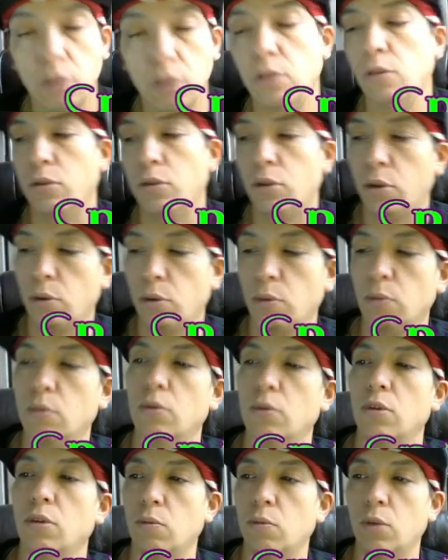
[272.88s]
to
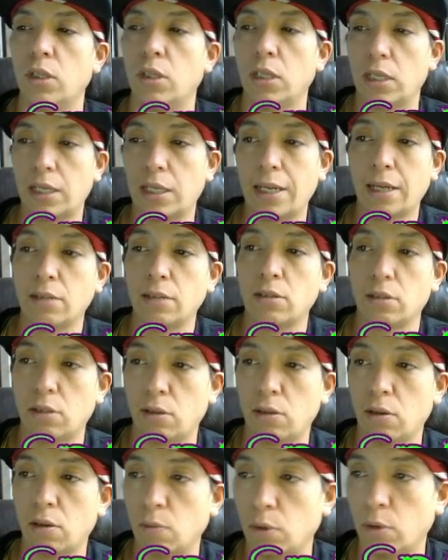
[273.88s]
the one that
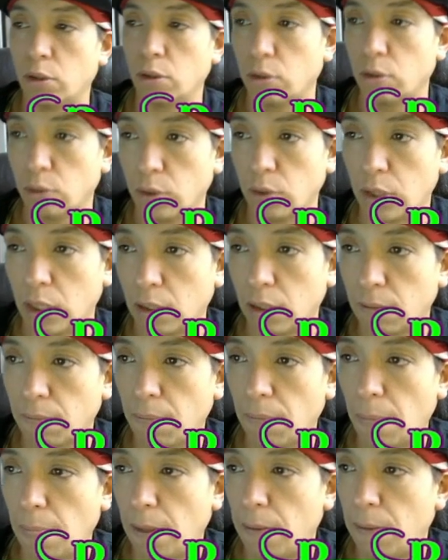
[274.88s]
Gadsden originally
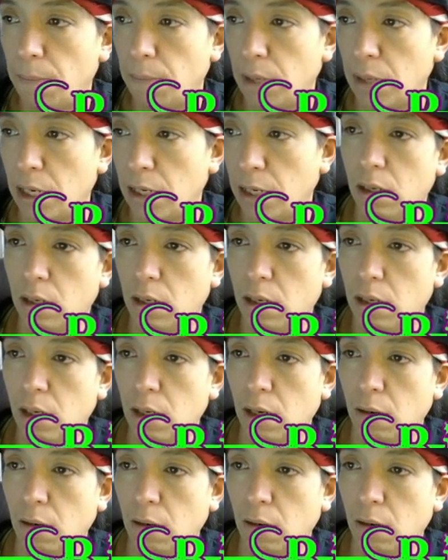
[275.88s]
made. Now,